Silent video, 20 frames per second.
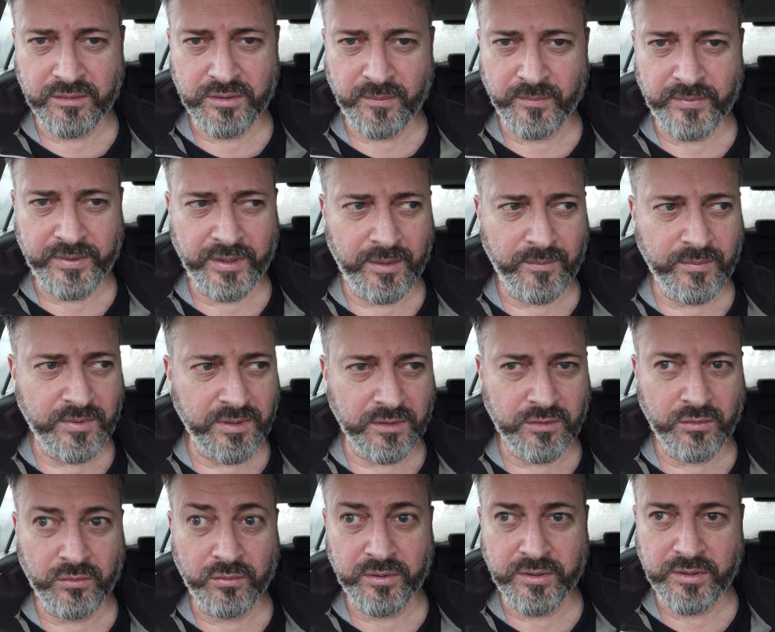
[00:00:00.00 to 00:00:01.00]
Sometimes
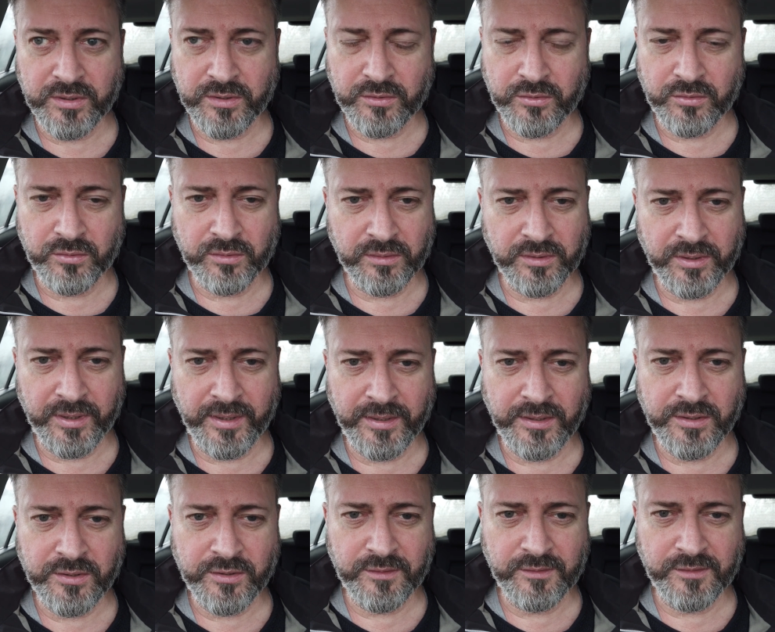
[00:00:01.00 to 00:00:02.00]
it's the
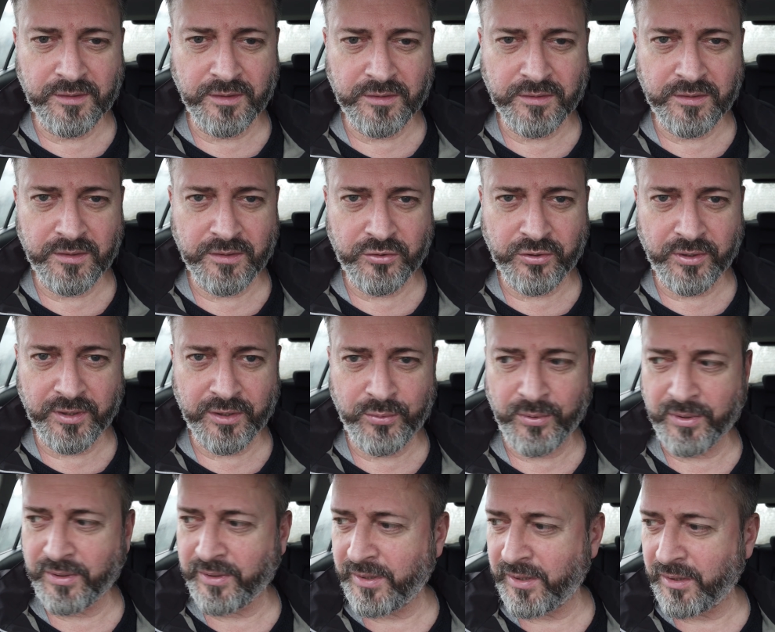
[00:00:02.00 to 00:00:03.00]
nice, this is
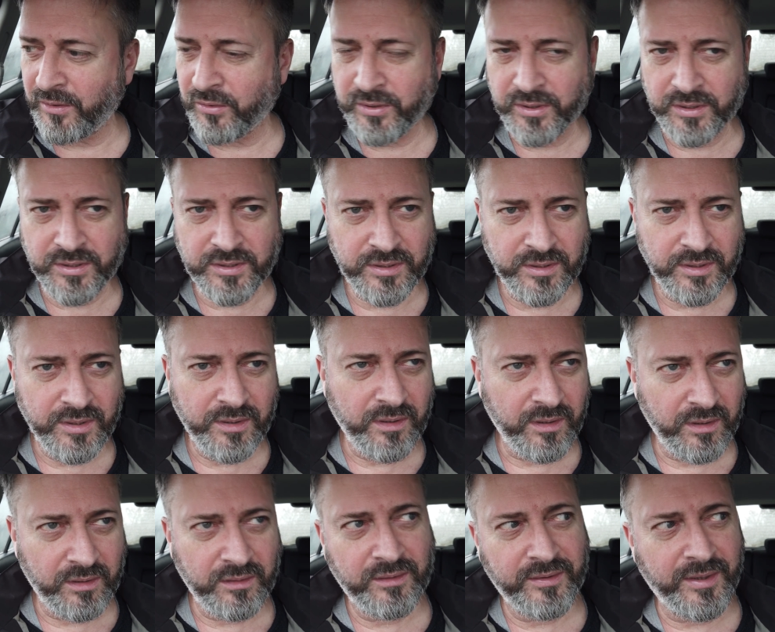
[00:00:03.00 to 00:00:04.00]
tranquility, or it's
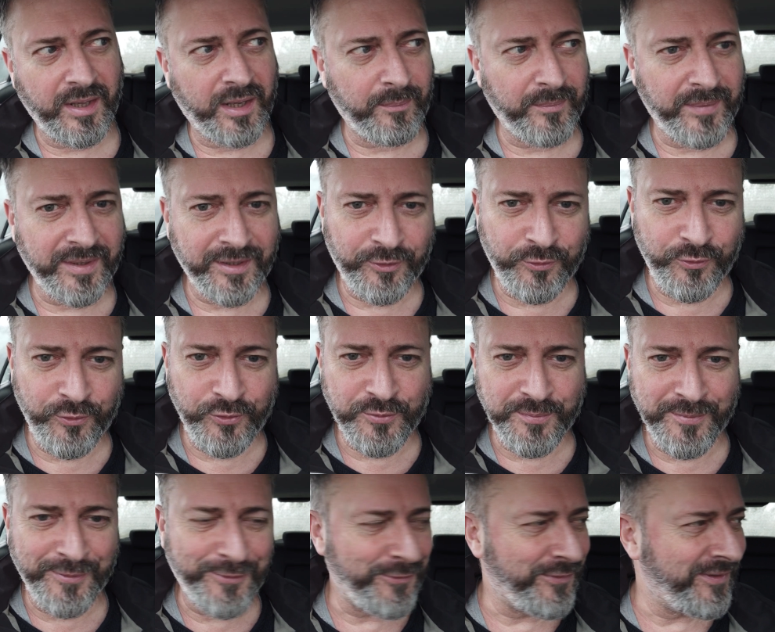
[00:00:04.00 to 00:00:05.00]
that big
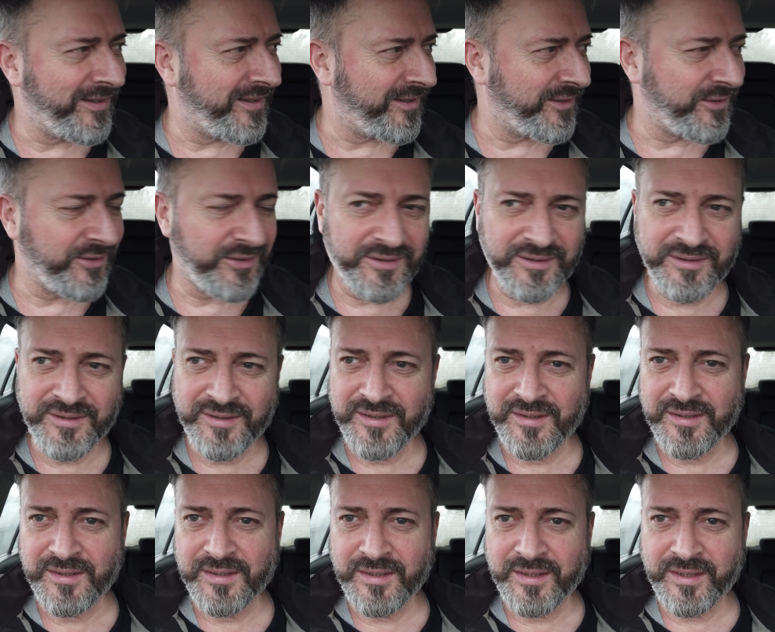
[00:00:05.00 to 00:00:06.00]
huge mountain there, or
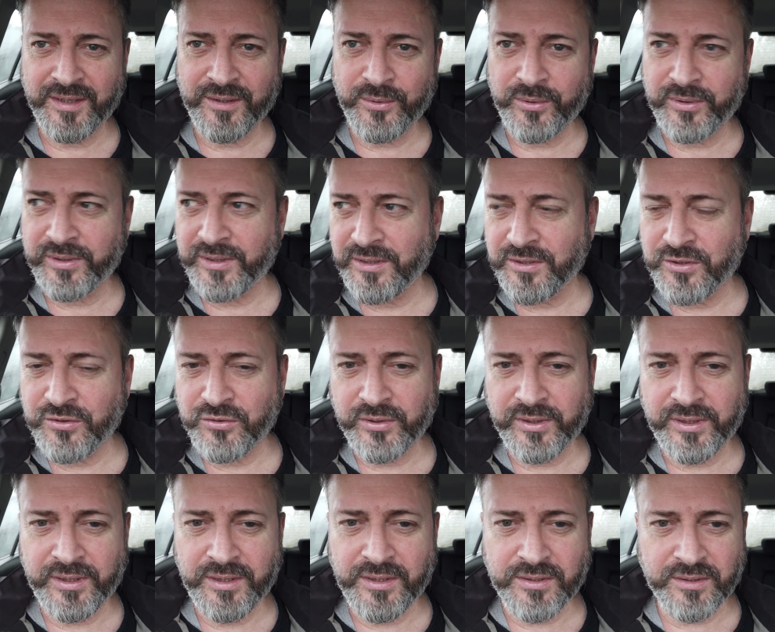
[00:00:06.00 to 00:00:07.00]
these
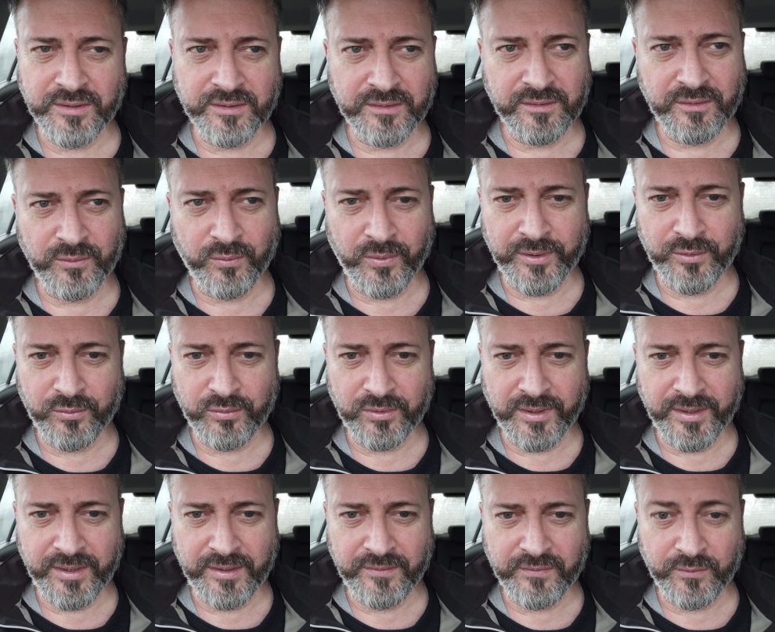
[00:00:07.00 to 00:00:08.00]
trees, or the
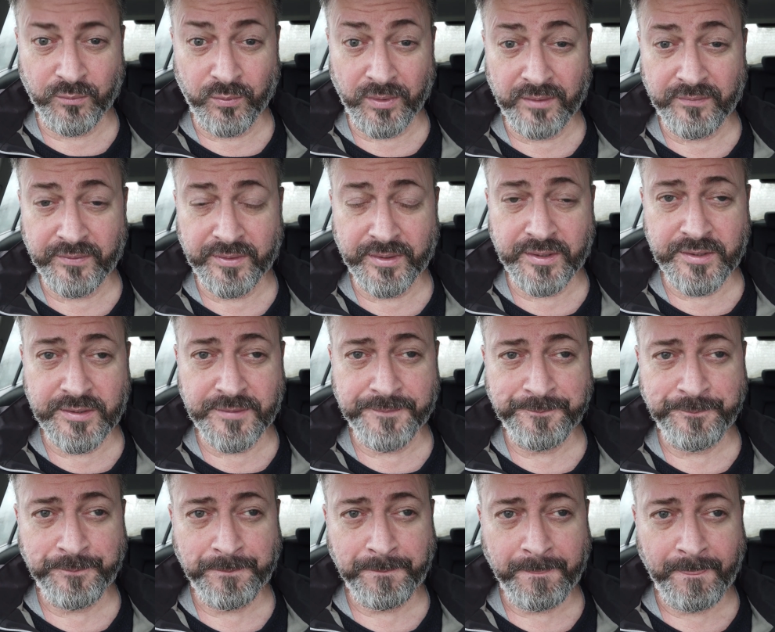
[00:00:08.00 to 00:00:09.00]
wildlife, or whatever it is,
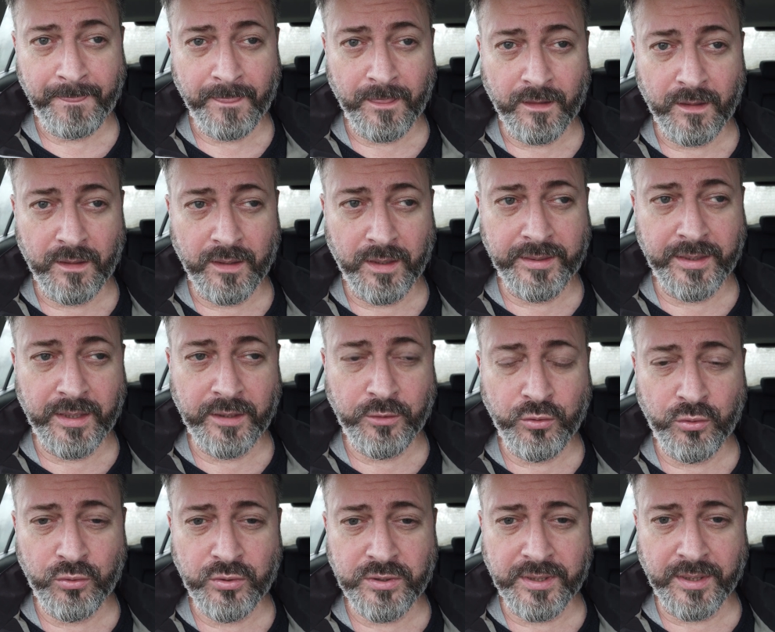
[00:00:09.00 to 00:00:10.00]
and then
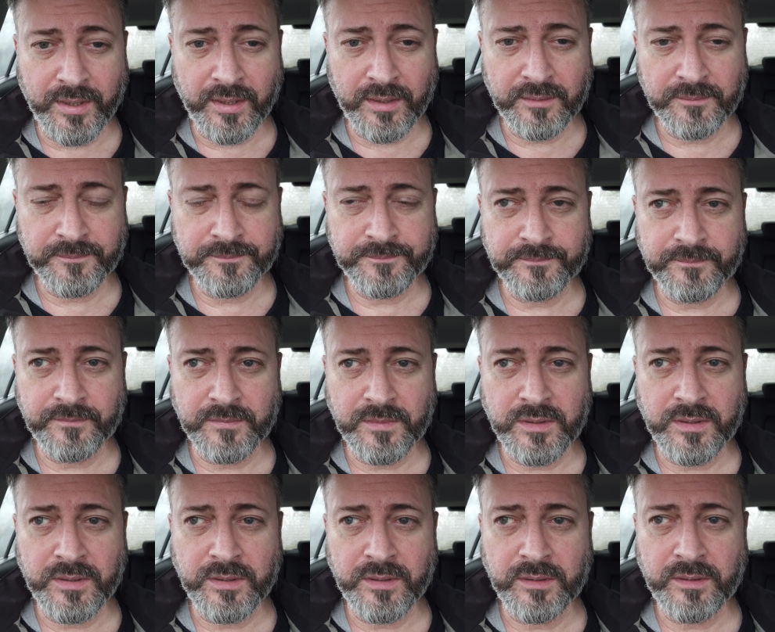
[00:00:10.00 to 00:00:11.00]
use that
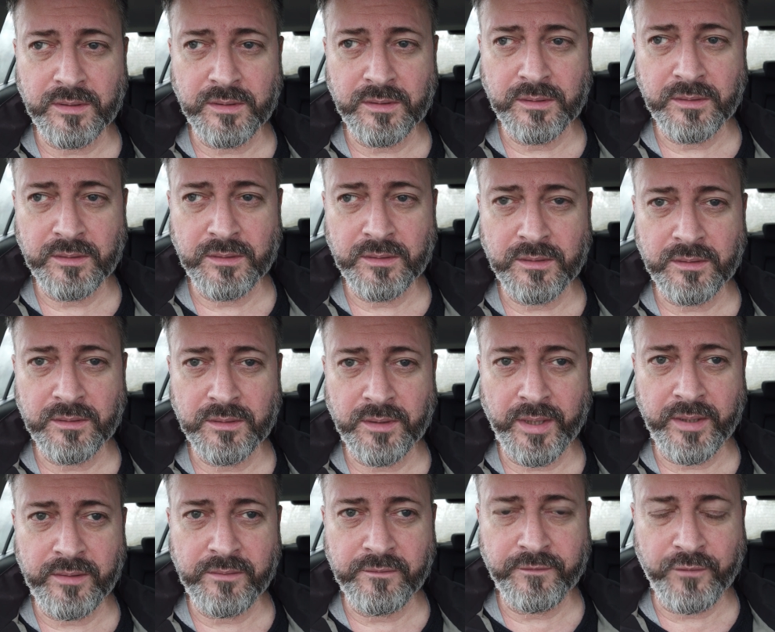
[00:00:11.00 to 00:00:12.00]
to
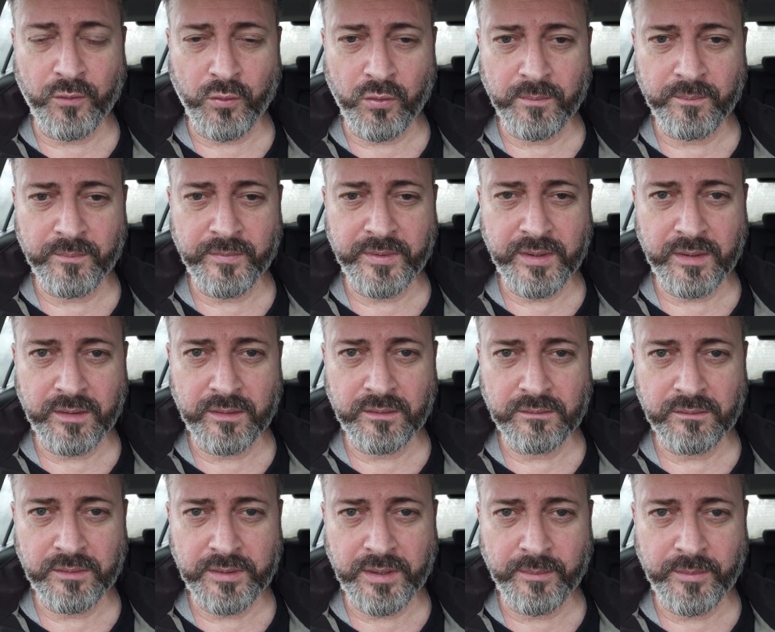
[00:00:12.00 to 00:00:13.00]
inform the
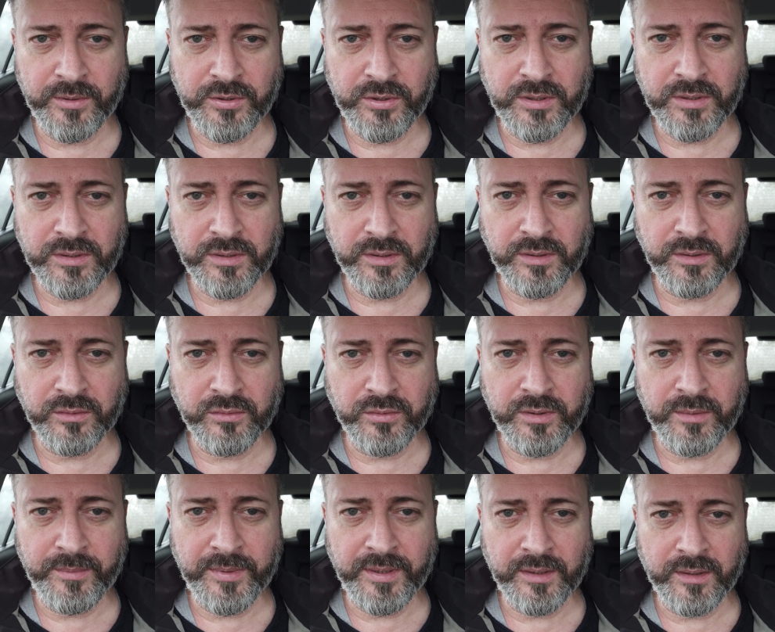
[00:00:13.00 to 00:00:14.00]
images that you're
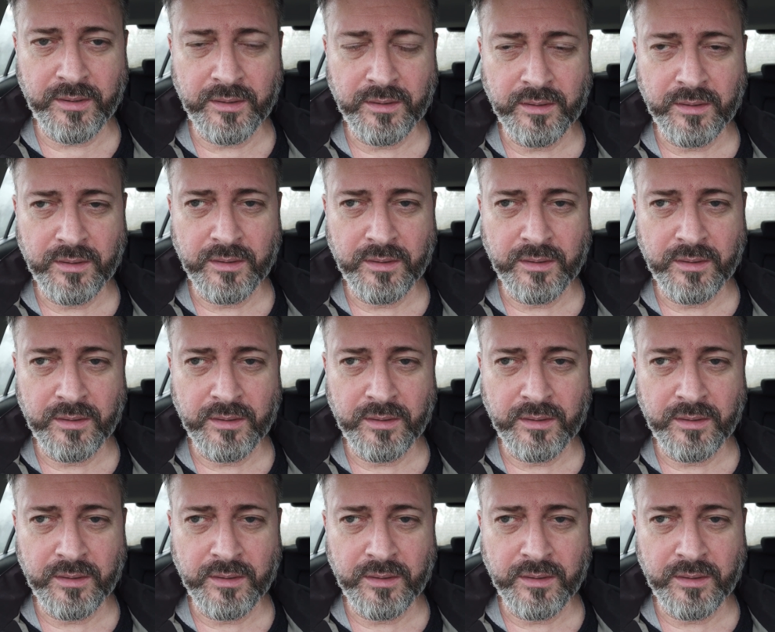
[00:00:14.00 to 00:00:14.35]
going to make